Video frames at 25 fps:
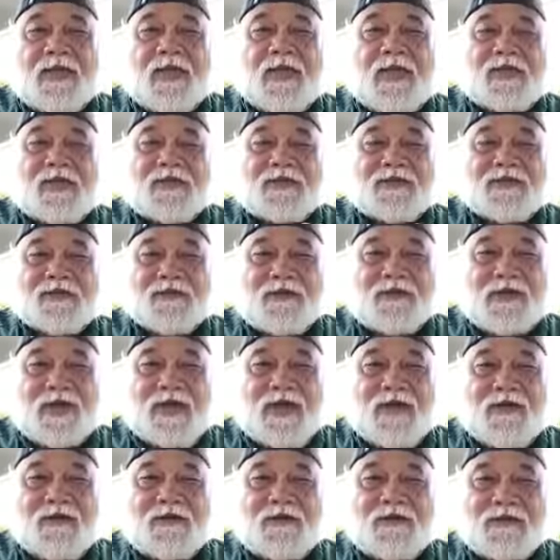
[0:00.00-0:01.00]
And so
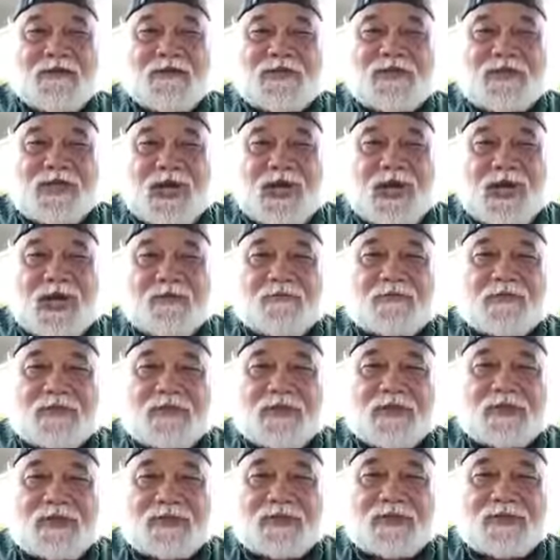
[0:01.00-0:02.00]
now your job
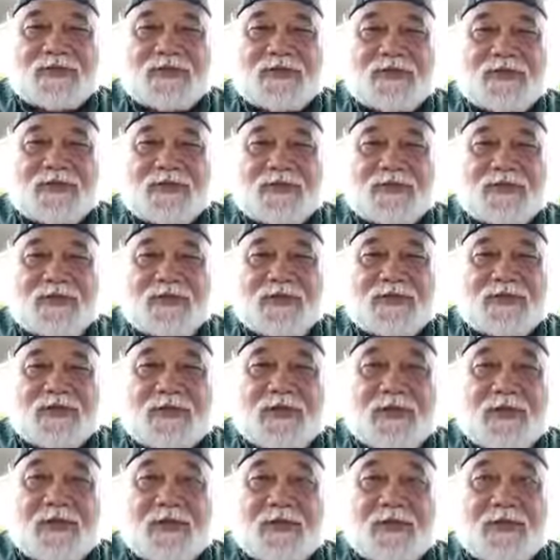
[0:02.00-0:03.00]
is
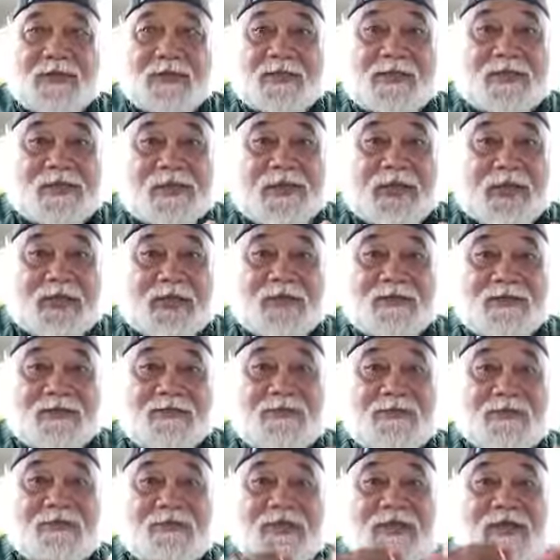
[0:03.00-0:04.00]
get it
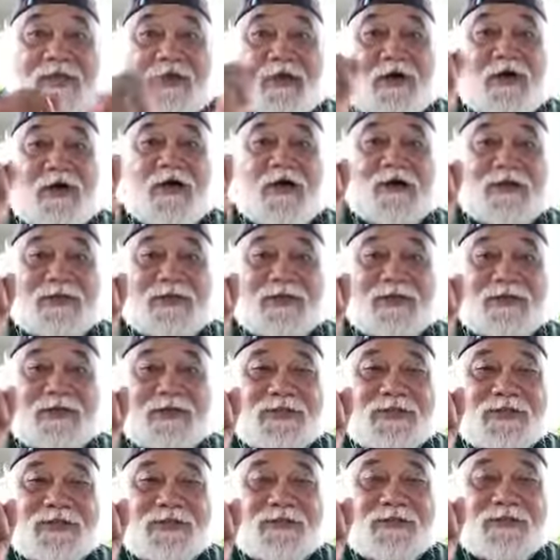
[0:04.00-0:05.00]
to be large,
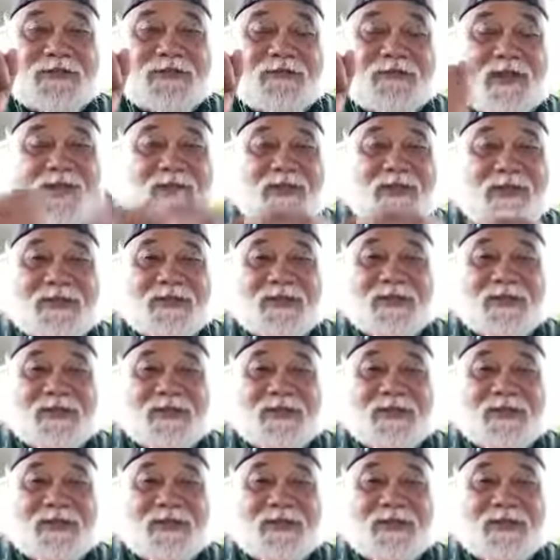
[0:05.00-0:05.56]
right?